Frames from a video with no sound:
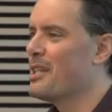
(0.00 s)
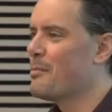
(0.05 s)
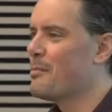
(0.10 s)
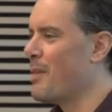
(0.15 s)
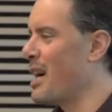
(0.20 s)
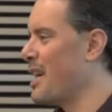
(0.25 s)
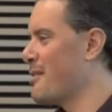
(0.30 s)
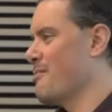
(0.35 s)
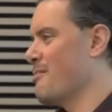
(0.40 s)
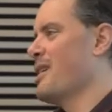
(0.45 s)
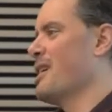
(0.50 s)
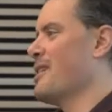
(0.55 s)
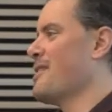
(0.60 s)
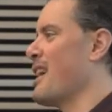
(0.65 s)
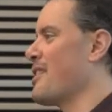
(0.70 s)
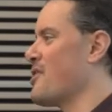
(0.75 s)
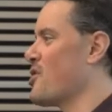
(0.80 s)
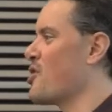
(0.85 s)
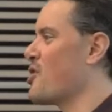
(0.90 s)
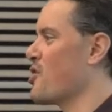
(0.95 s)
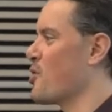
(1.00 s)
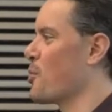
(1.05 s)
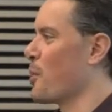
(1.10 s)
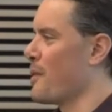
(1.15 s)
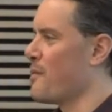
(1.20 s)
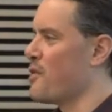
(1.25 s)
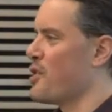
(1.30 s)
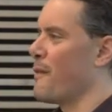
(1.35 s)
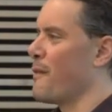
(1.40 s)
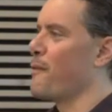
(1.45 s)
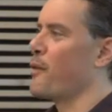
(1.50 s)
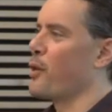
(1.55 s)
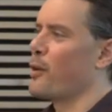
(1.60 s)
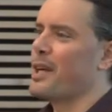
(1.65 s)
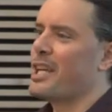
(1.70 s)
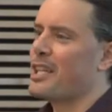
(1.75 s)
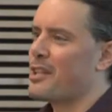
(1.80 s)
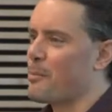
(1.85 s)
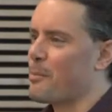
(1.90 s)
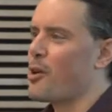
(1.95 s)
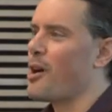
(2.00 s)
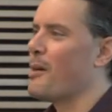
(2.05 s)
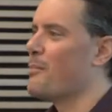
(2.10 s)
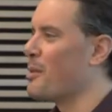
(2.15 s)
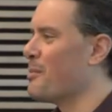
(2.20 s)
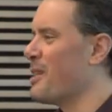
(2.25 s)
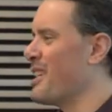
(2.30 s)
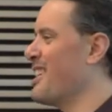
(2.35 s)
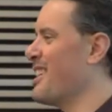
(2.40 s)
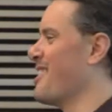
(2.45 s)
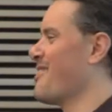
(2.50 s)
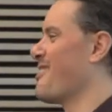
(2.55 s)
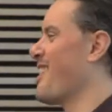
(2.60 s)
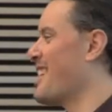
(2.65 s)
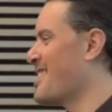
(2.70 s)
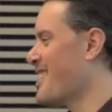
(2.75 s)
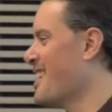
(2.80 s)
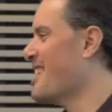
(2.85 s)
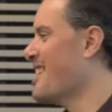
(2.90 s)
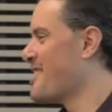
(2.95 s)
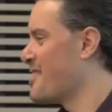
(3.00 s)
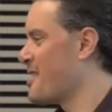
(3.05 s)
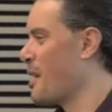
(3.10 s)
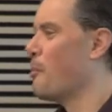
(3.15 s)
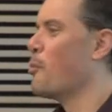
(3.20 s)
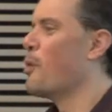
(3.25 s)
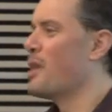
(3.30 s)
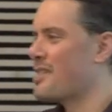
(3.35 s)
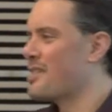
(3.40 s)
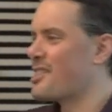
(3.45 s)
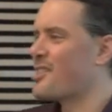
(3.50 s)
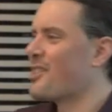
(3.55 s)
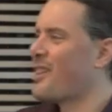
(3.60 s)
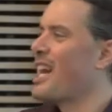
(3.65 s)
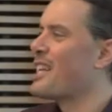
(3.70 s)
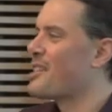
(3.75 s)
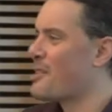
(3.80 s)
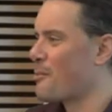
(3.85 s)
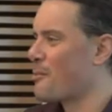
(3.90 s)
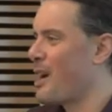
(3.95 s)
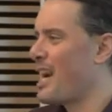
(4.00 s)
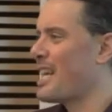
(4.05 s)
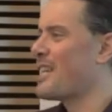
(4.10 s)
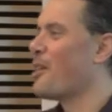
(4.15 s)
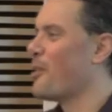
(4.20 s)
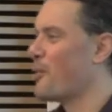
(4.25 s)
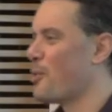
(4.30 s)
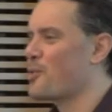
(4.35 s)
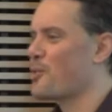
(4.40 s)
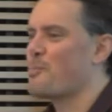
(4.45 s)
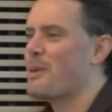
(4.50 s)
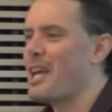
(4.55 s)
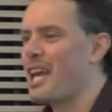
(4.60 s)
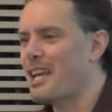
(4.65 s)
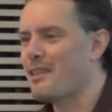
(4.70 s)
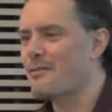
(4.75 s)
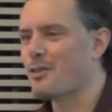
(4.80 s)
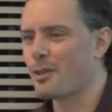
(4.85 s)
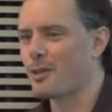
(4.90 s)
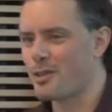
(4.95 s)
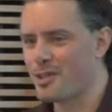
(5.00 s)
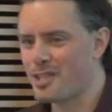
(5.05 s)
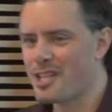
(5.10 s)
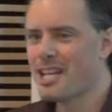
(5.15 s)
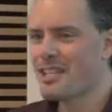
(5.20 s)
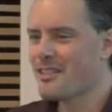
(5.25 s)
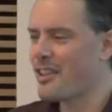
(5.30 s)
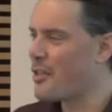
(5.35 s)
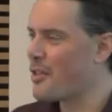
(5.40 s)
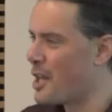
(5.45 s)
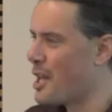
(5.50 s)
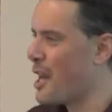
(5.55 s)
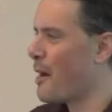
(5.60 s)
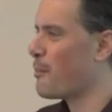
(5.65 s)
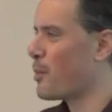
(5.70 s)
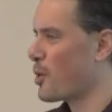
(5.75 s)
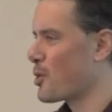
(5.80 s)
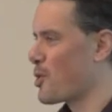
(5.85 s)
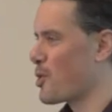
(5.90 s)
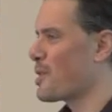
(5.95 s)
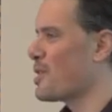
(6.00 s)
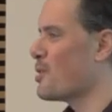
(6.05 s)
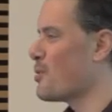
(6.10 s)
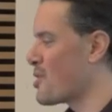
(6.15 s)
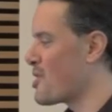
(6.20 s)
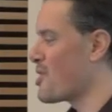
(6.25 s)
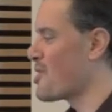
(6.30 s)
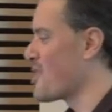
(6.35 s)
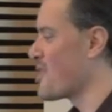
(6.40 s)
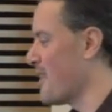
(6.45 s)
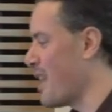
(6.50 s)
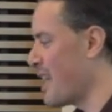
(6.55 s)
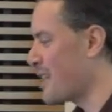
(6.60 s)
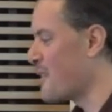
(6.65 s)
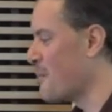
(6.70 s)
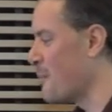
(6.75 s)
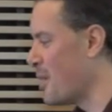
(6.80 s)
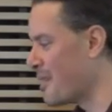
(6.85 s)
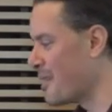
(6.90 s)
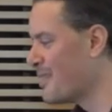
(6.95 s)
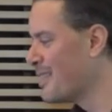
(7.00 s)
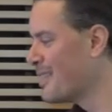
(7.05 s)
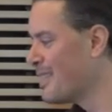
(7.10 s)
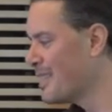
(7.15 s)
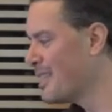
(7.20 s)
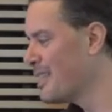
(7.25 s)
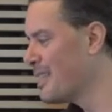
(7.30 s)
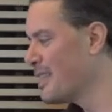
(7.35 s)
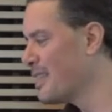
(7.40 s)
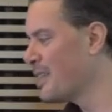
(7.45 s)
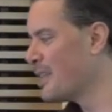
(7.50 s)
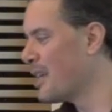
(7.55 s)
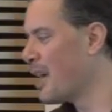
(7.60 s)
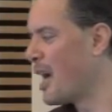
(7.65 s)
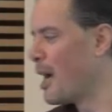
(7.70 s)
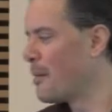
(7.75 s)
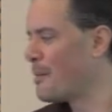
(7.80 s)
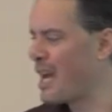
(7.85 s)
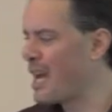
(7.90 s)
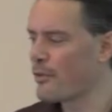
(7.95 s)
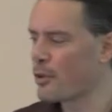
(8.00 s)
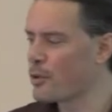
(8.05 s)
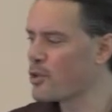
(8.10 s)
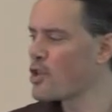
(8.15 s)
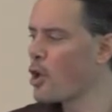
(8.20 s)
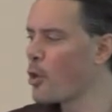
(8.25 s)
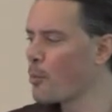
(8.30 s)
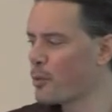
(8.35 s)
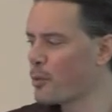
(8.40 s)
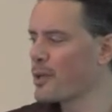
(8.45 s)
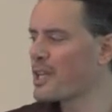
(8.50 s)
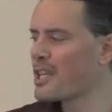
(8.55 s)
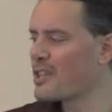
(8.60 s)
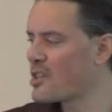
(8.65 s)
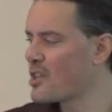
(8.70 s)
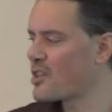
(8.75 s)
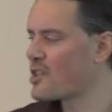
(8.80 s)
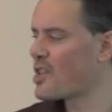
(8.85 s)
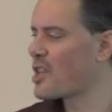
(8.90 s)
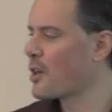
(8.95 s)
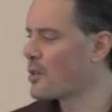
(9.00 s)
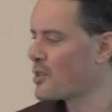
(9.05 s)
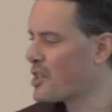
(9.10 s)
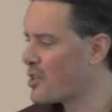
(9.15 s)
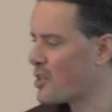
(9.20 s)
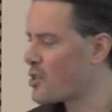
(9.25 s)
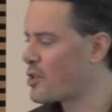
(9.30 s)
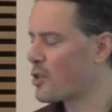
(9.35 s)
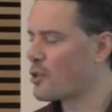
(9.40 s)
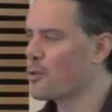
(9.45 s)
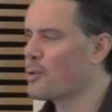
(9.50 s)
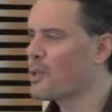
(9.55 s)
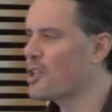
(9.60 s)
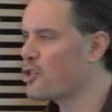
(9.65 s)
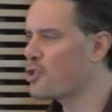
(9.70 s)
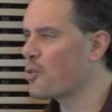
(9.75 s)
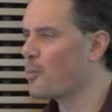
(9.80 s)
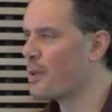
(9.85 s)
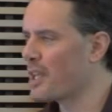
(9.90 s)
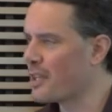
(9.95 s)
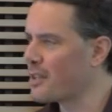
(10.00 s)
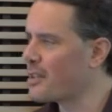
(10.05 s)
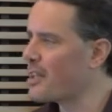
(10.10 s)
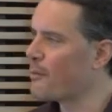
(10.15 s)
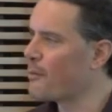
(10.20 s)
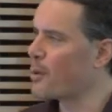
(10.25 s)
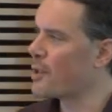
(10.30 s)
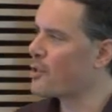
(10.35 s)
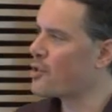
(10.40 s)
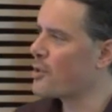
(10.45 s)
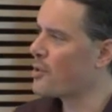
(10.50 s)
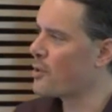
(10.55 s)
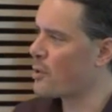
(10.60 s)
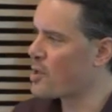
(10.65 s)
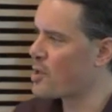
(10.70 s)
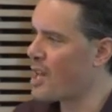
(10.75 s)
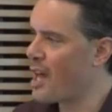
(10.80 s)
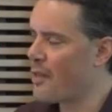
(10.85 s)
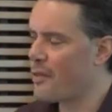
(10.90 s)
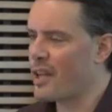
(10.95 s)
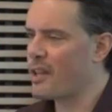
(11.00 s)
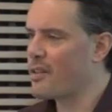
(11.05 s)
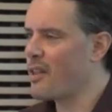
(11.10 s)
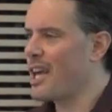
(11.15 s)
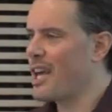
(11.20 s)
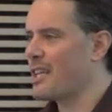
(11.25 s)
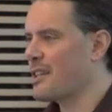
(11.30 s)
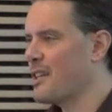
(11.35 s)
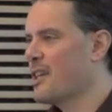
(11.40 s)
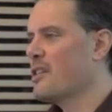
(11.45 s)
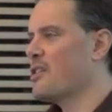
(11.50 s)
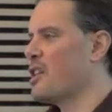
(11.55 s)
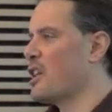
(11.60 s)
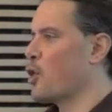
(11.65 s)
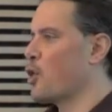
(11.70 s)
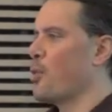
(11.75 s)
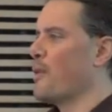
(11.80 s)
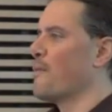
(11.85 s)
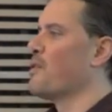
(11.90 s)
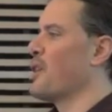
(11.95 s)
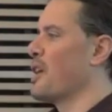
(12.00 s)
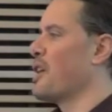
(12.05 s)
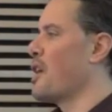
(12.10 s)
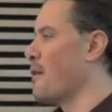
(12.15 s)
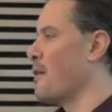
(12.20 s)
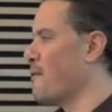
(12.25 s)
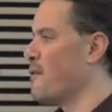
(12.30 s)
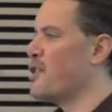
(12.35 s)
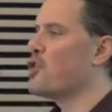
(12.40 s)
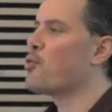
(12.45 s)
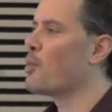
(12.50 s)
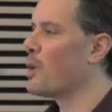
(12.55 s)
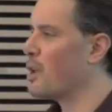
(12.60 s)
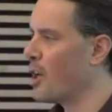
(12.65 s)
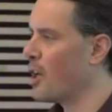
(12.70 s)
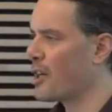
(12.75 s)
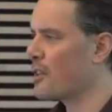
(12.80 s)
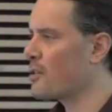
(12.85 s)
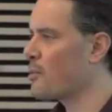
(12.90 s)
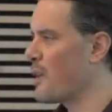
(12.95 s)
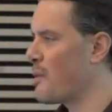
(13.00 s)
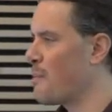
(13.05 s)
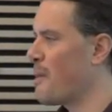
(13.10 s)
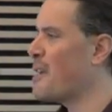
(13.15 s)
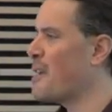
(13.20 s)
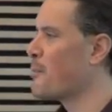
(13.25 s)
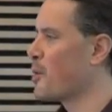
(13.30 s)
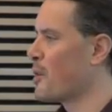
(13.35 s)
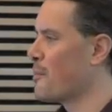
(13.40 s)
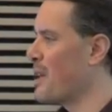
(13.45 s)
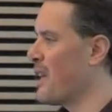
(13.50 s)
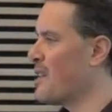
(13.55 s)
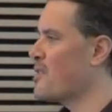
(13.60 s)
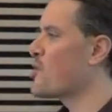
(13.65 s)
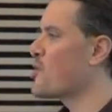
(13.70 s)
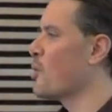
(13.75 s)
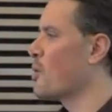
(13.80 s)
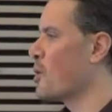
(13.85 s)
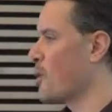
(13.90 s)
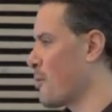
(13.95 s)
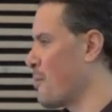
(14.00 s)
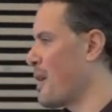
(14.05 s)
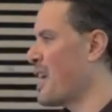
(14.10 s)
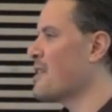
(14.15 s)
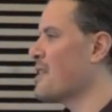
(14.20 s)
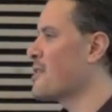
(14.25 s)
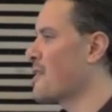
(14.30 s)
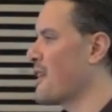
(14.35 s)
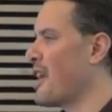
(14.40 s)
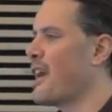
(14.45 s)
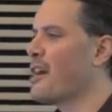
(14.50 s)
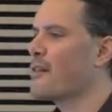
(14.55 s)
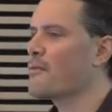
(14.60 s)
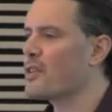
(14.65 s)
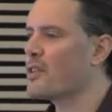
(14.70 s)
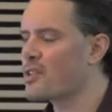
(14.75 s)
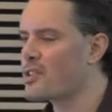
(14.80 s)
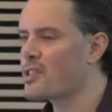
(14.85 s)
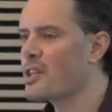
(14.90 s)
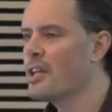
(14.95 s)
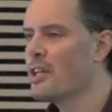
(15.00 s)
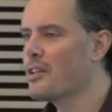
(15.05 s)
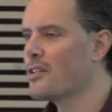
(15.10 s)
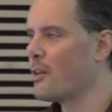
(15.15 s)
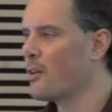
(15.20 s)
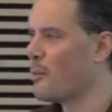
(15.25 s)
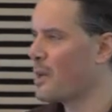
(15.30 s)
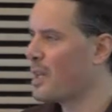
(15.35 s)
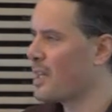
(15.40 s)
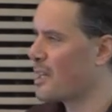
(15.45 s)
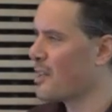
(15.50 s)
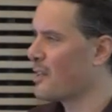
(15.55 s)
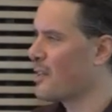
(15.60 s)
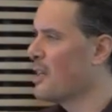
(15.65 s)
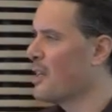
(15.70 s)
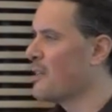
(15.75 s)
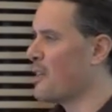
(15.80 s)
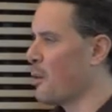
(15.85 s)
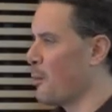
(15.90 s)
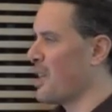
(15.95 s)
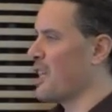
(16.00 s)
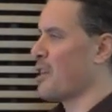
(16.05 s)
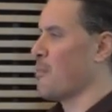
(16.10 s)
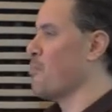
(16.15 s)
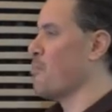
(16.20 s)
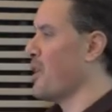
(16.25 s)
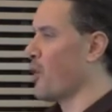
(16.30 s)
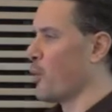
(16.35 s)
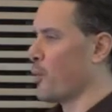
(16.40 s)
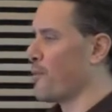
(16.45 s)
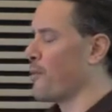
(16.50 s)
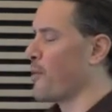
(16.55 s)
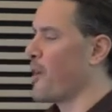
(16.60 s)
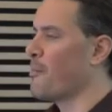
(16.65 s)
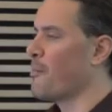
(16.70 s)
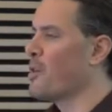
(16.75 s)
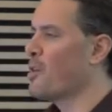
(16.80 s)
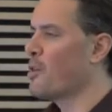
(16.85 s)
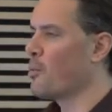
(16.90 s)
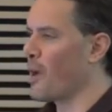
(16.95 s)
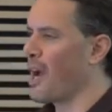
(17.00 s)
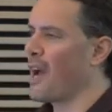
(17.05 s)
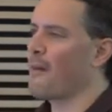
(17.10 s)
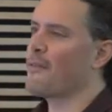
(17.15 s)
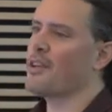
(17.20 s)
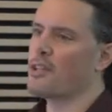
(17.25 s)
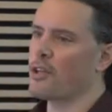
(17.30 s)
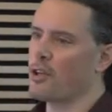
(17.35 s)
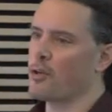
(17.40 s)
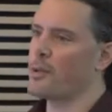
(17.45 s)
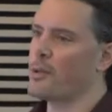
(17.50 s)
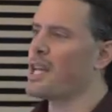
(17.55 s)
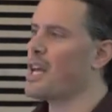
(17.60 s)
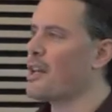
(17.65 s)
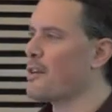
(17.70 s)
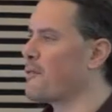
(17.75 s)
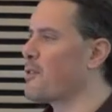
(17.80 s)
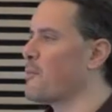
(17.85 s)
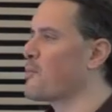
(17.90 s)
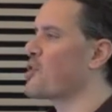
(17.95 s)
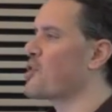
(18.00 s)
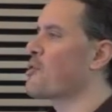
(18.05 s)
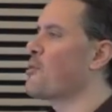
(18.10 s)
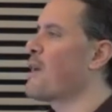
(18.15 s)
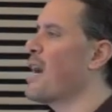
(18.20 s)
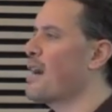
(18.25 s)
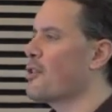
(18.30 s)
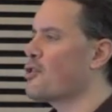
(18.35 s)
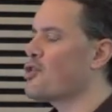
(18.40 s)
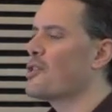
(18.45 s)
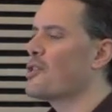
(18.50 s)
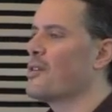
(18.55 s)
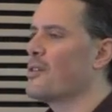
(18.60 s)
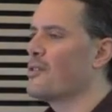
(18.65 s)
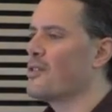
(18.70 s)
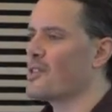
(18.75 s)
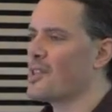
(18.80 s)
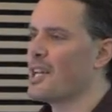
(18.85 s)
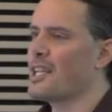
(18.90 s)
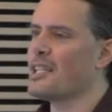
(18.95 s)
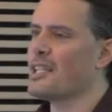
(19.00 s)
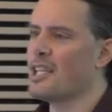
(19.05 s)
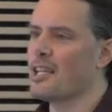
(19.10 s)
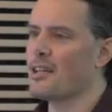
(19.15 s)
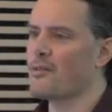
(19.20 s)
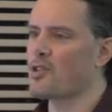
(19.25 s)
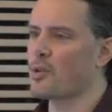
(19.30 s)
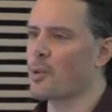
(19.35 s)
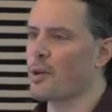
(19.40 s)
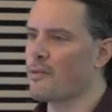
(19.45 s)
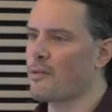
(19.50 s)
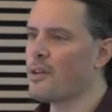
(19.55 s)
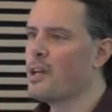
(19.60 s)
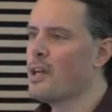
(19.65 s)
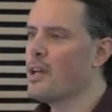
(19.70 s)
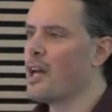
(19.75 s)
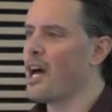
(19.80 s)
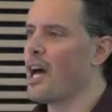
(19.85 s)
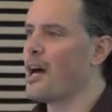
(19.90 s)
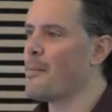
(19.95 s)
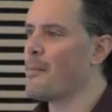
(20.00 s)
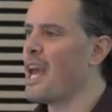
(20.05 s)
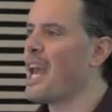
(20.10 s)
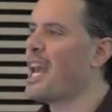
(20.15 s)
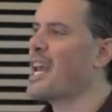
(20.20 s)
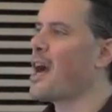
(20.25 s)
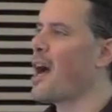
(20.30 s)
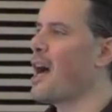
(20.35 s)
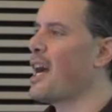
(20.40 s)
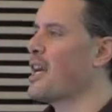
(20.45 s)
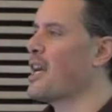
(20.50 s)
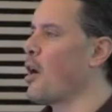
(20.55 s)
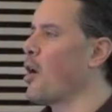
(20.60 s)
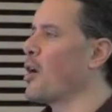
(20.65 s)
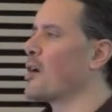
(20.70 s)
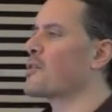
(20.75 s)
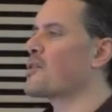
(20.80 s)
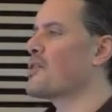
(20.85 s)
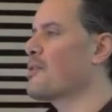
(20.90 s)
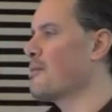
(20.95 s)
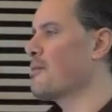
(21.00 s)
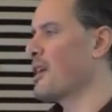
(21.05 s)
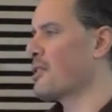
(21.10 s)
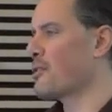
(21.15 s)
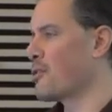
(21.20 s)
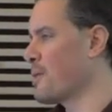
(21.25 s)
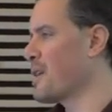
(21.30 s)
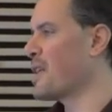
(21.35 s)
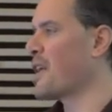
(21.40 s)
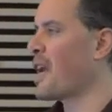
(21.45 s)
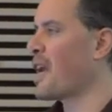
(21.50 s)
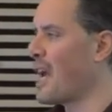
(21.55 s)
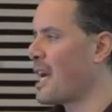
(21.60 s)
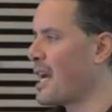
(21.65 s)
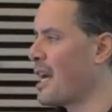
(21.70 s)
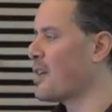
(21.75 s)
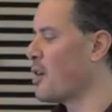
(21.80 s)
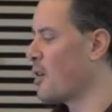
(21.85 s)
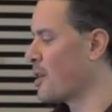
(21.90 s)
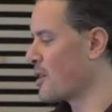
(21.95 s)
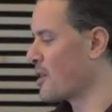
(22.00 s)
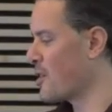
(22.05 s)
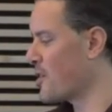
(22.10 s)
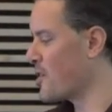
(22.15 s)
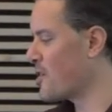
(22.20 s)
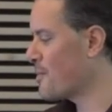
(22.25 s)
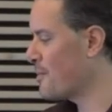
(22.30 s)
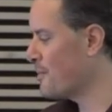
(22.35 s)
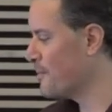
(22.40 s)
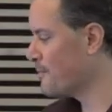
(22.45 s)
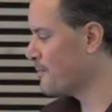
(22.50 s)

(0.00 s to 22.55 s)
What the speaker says: But that's just sort of deferring the problem, right? Someone still had to write all those behaviors that the numbers are used to select among. And there's no pre-existing artistic tradition we can leverage. There's nothing like the equivalent of visual art with paper and pencil or paint and canvas that we can build from. We're having to create it from scratch. This idea of sort of AI art and creating AI artists.